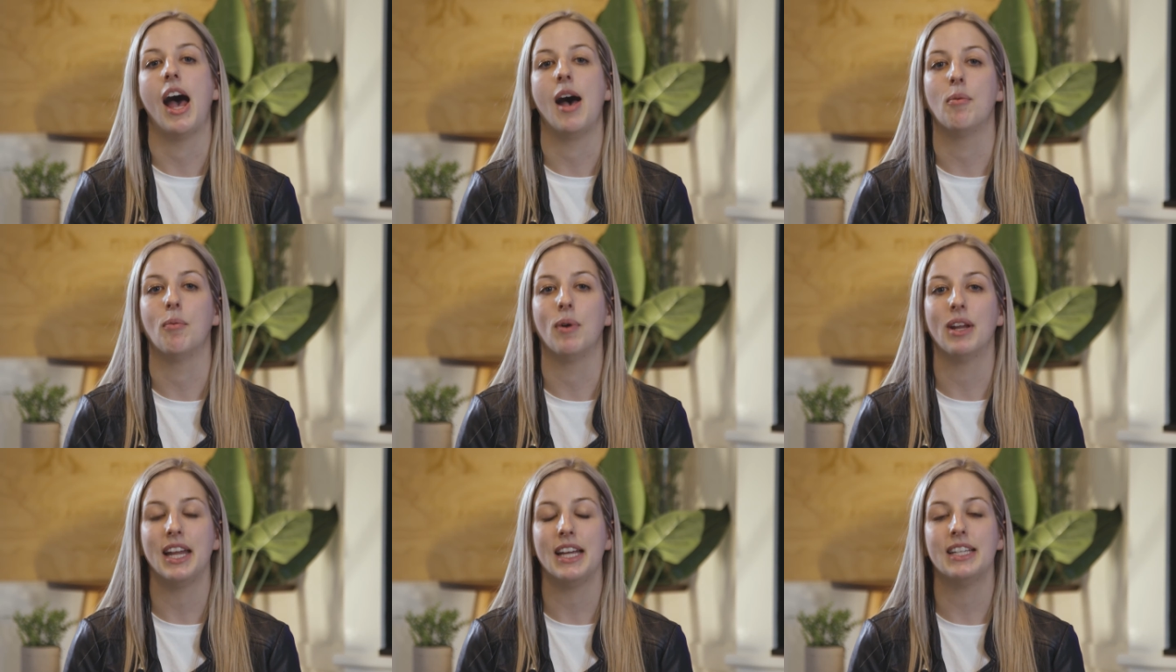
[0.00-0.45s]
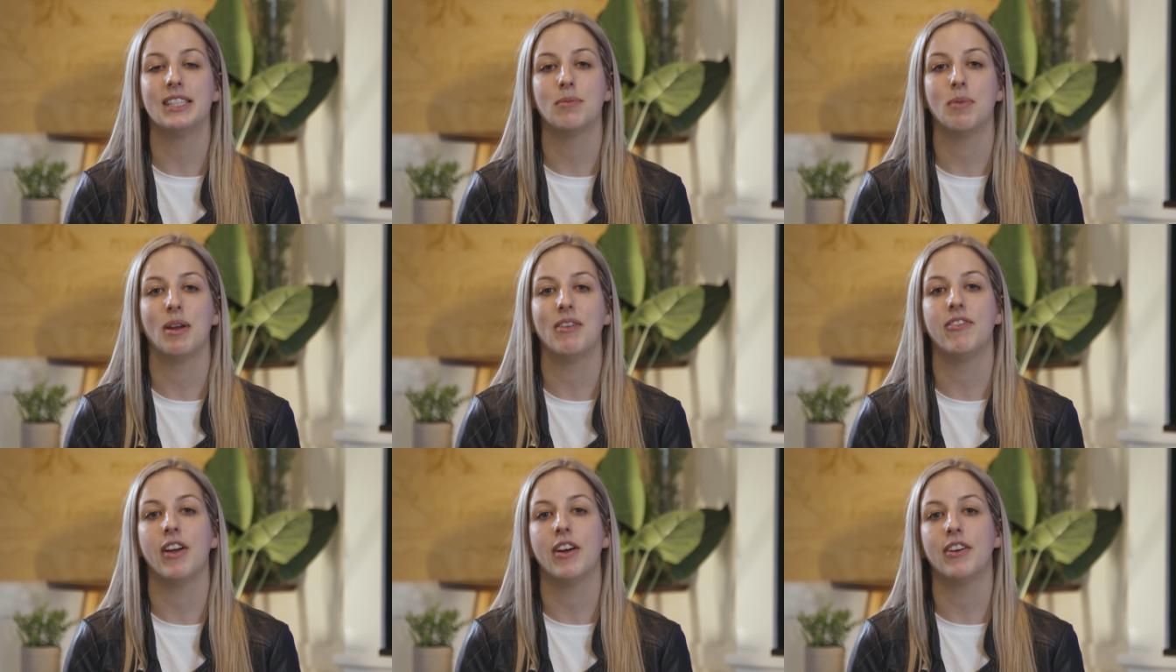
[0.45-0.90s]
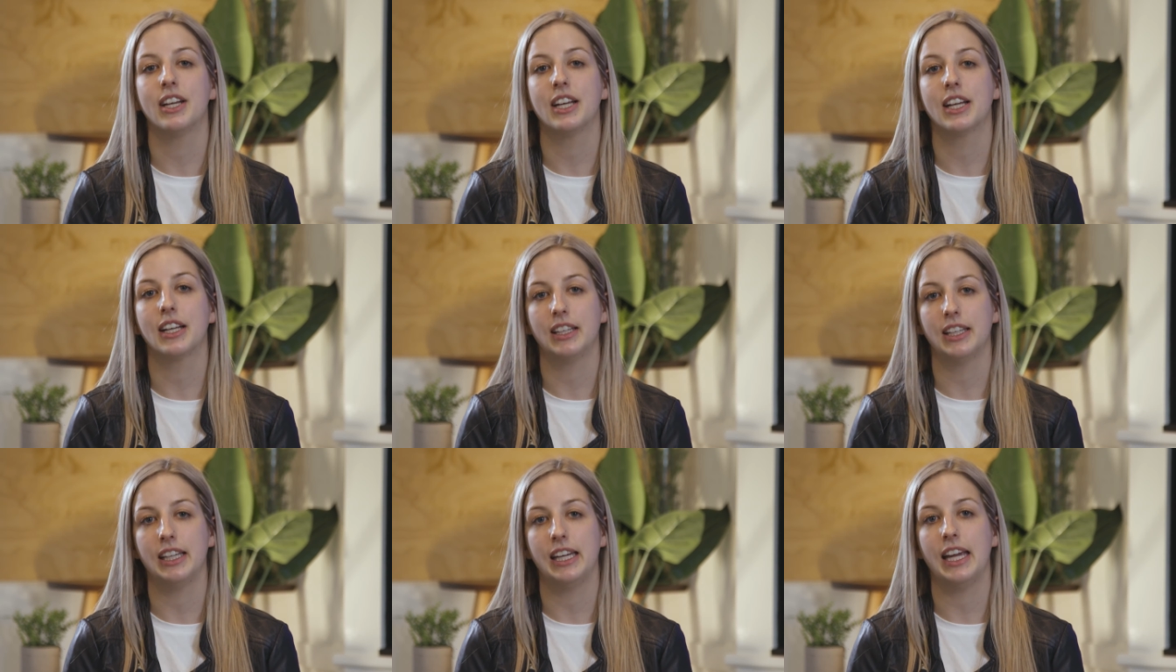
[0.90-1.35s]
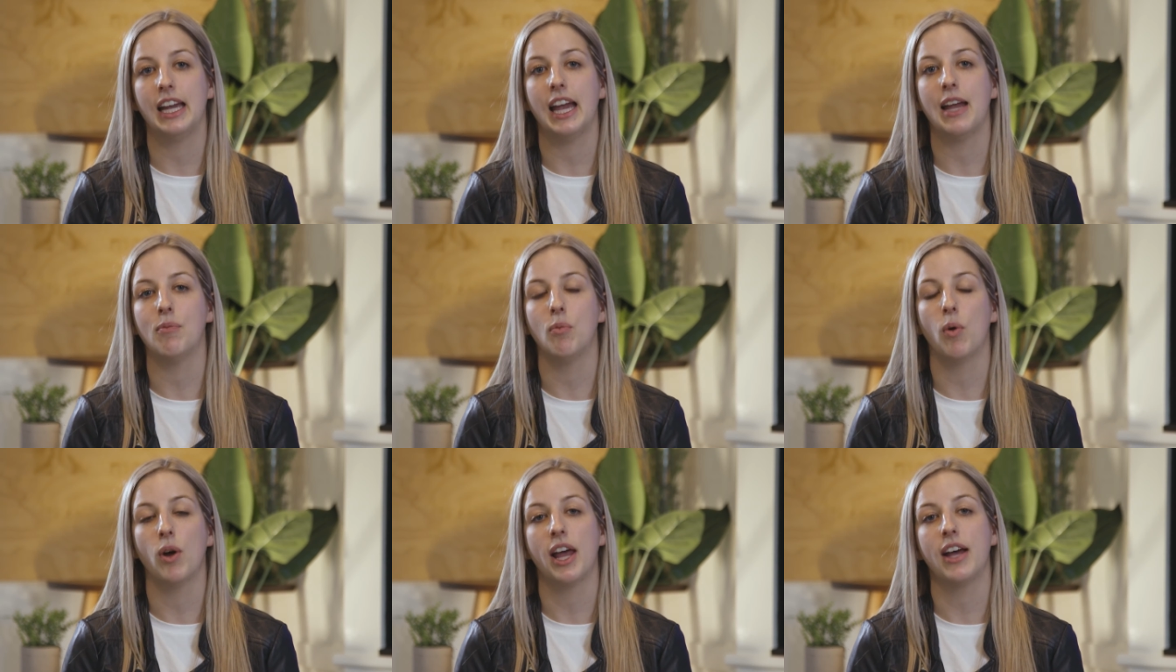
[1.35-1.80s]
We need to be very clear
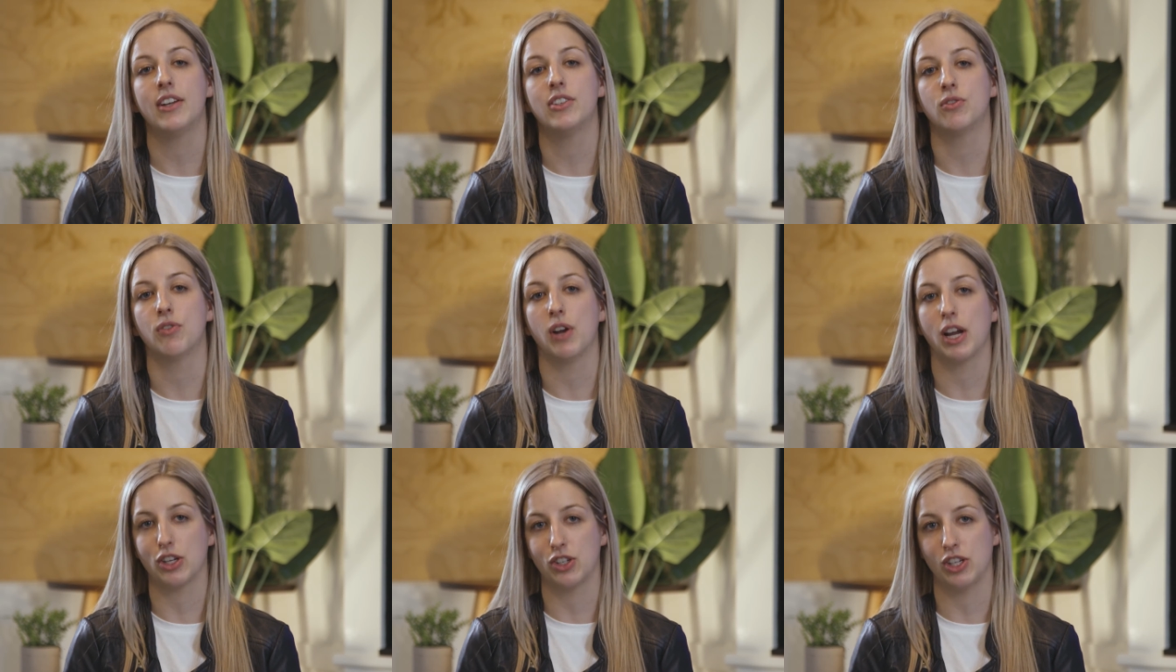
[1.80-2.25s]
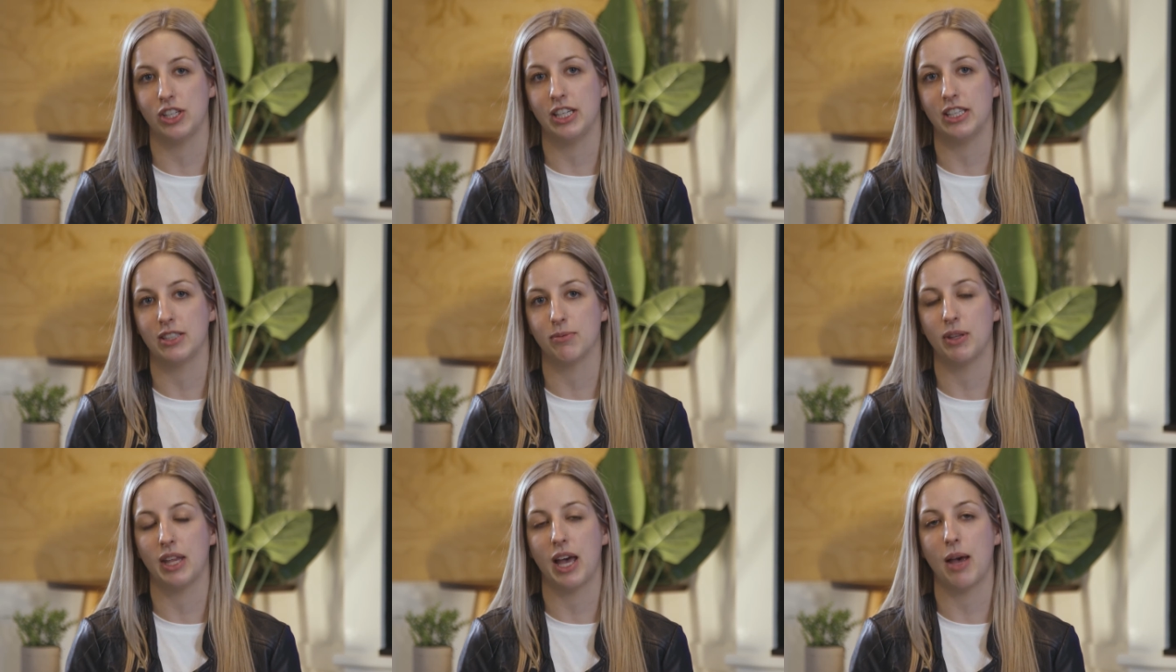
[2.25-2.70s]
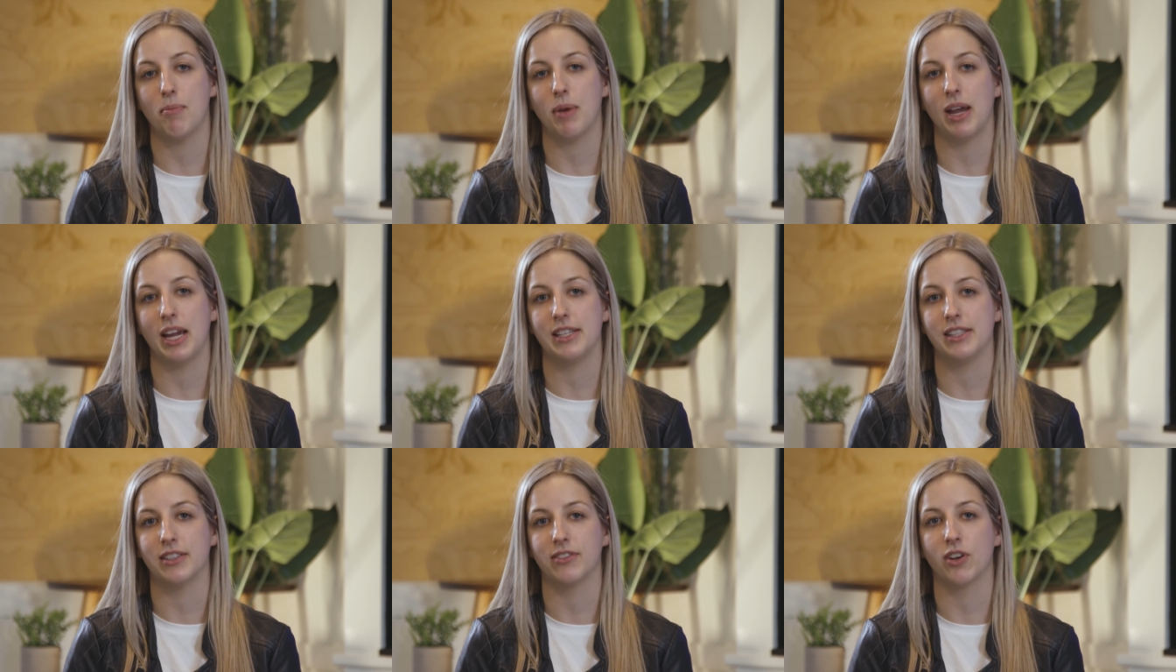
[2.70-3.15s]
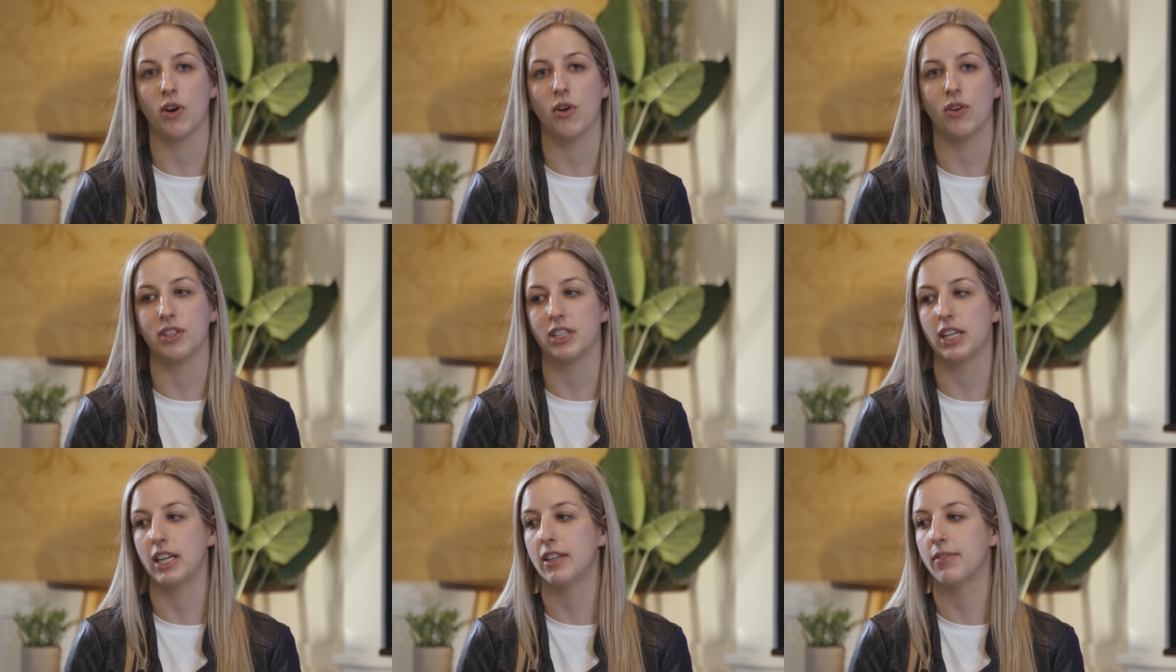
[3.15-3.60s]
in what our direction is with that piece of
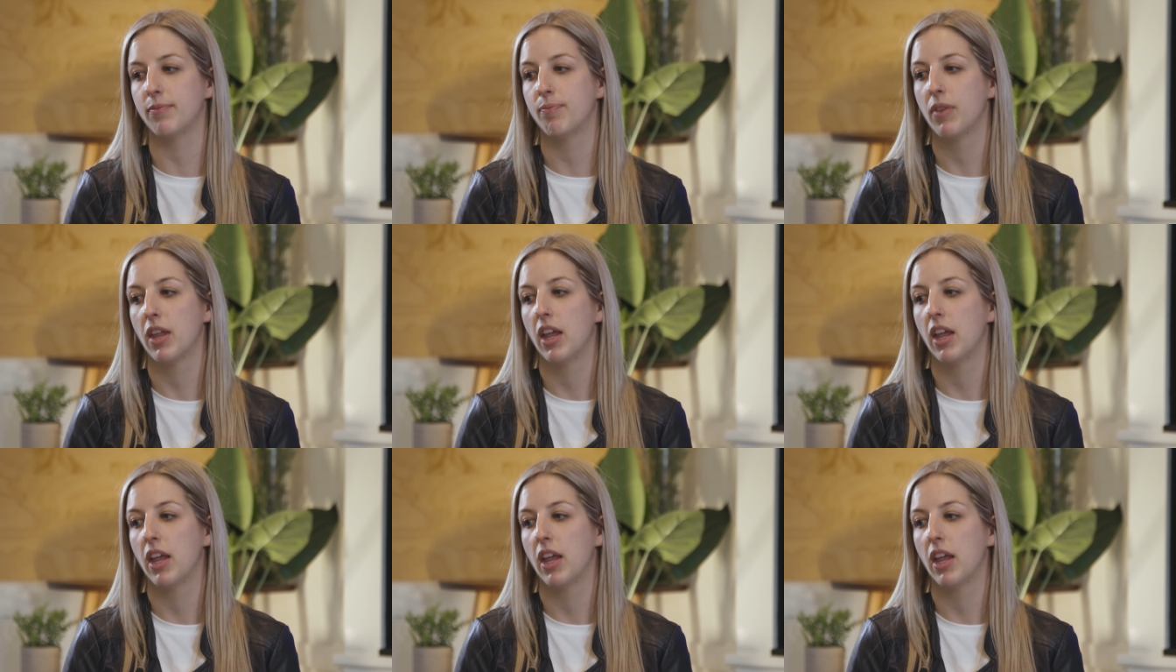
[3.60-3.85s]
content.